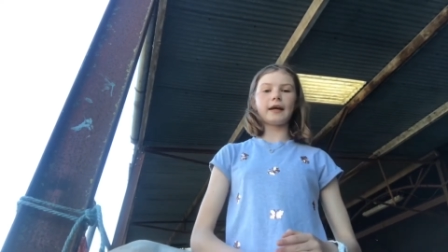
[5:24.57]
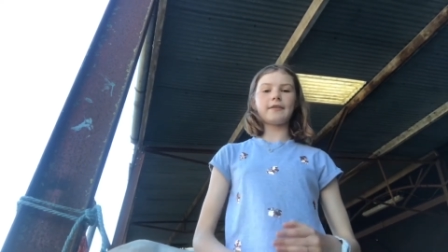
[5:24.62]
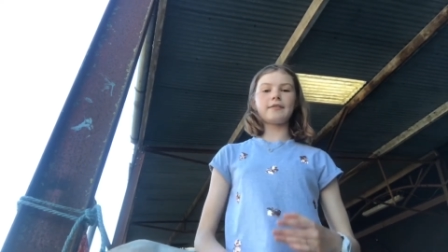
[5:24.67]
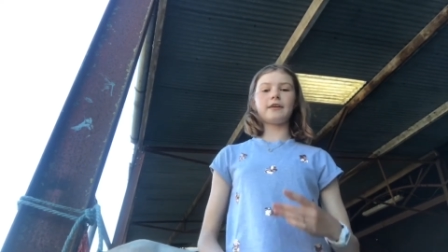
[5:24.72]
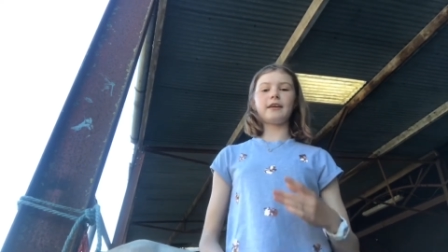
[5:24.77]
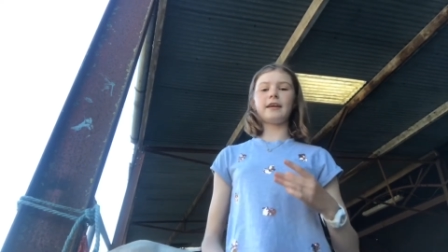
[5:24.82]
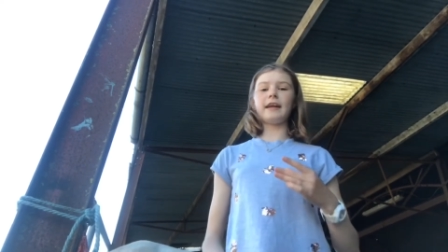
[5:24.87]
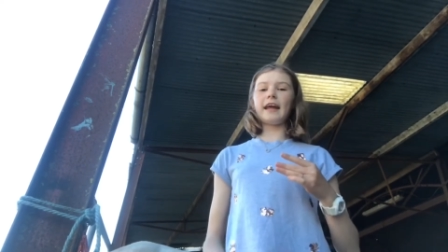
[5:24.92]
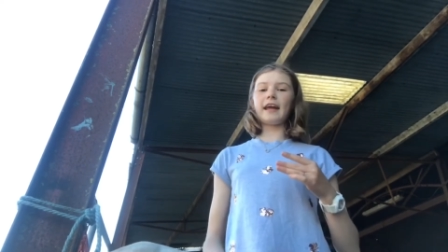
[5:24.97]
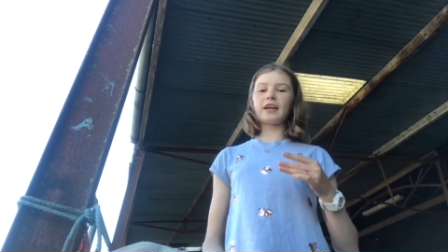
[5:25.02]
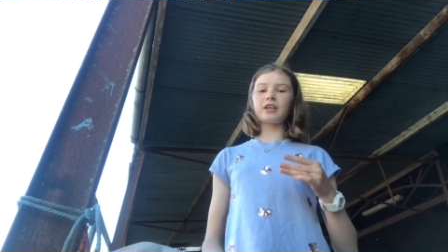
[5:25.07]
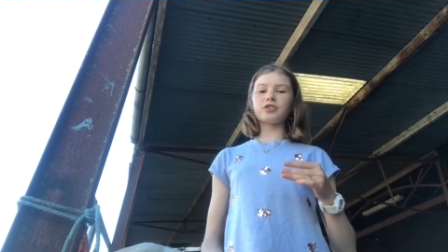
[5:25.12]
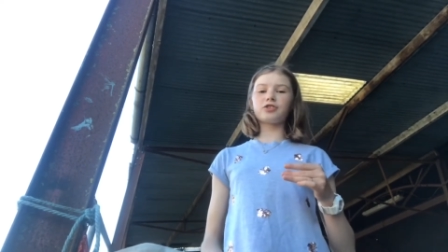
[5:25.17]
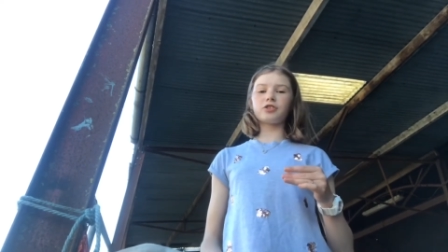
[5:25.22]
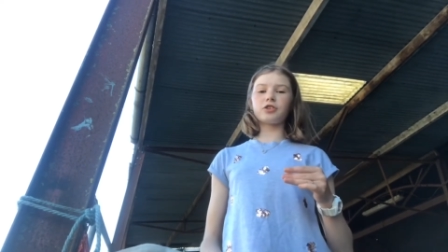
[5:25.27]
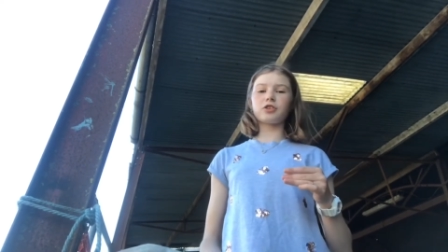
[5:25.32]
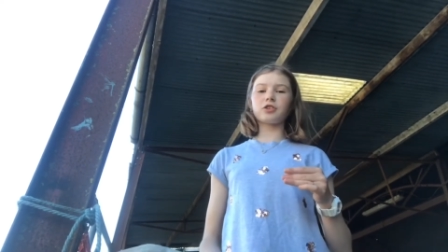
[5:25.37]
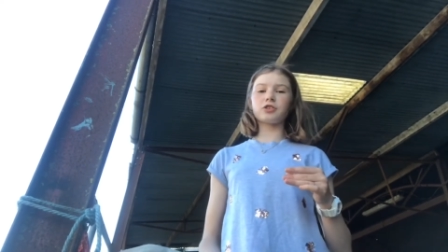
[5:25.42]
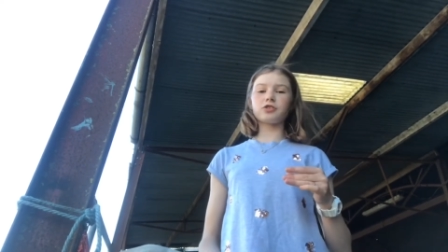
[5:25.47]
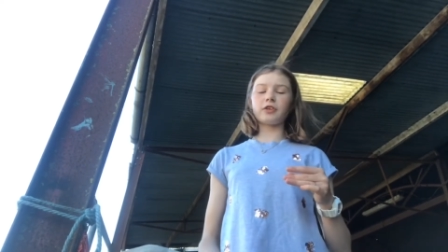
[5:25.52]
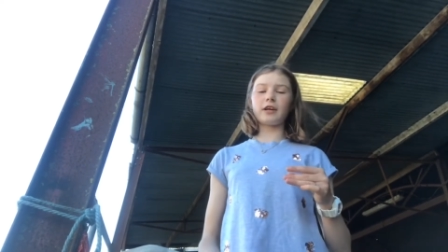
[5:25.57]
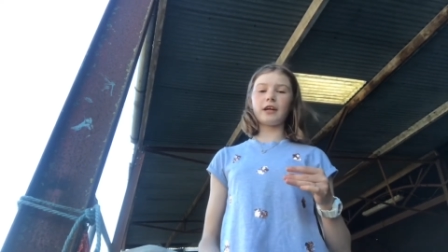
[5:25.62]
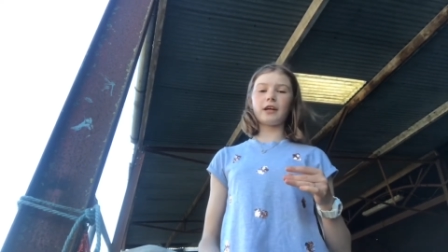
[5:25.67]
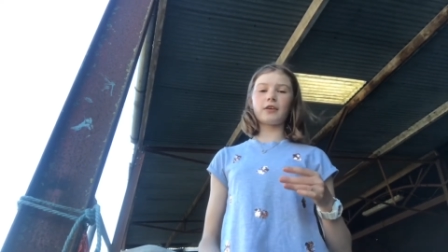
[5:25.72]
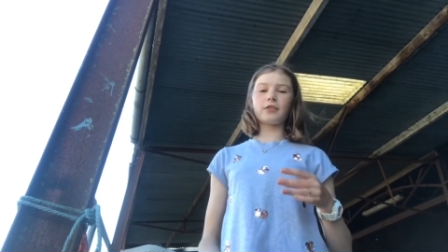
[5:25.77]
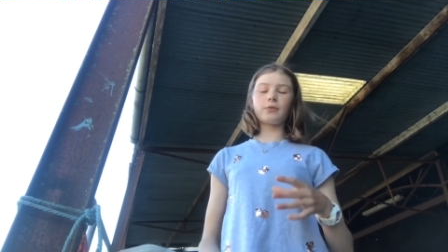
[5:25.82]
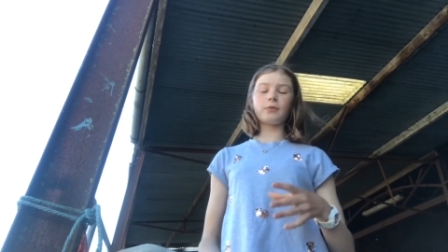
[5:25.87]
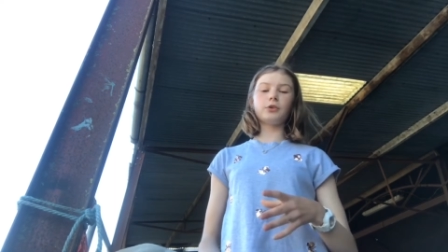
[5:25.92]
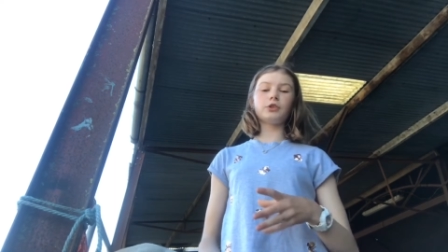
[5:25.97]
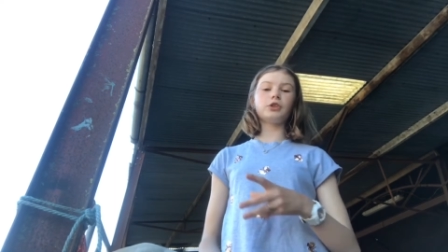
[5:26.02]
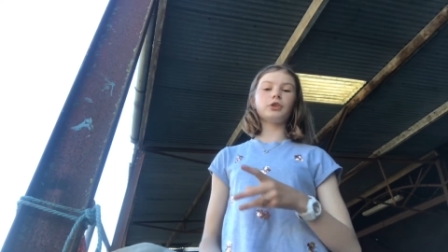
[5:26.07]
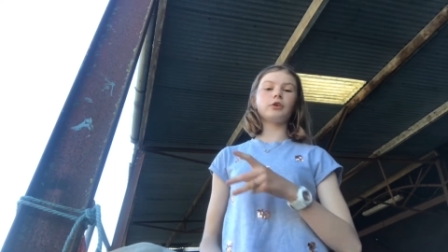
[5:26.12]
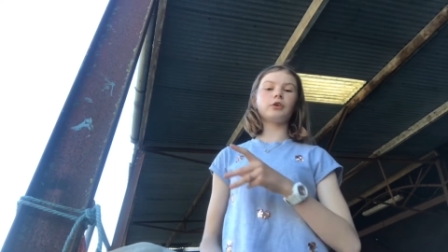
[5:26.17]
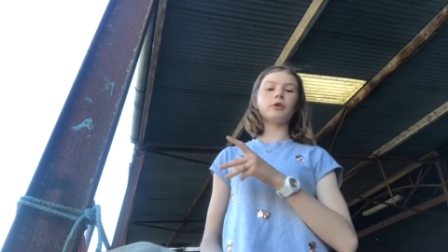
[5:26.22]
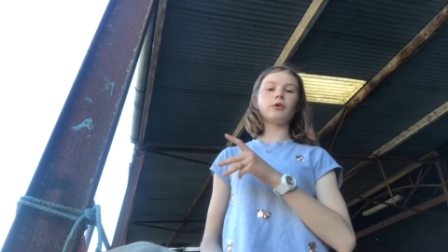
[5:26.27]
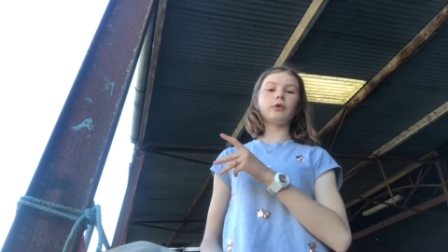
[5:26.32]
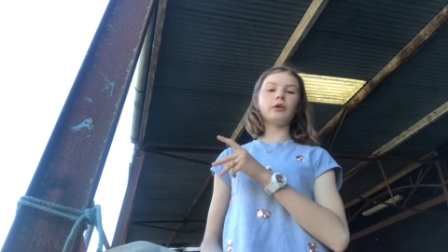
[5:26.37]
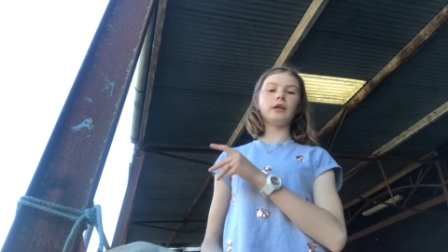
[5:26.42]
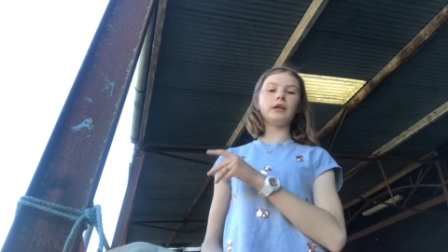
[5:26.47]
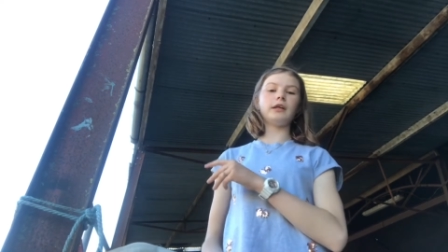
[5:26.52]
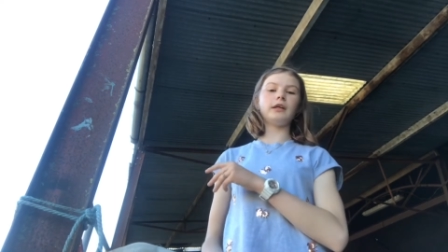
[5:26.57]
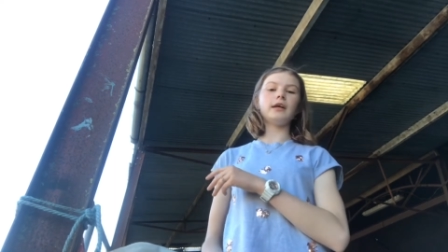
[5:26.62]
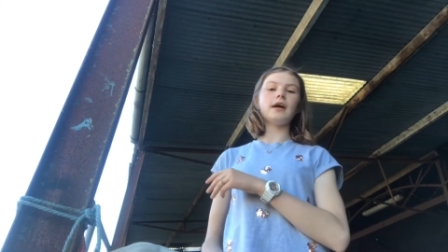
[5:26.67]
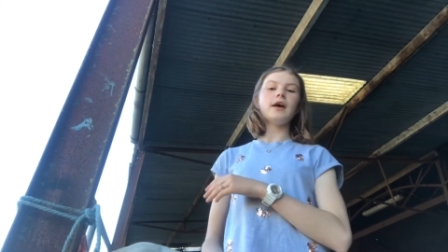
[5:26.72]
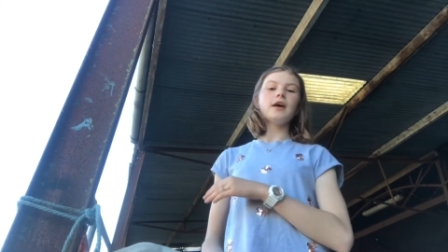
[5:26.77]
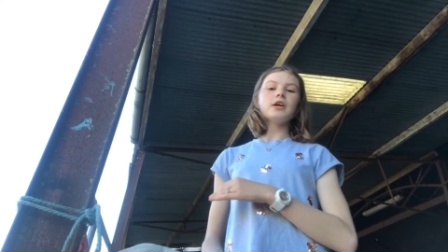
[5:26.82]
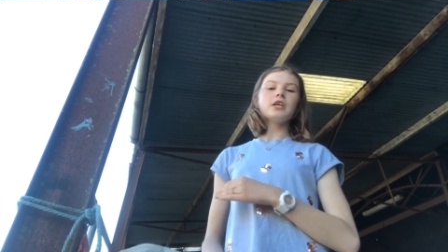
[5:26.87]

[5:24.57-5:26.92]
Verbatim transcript: and then an extra strength, which you can only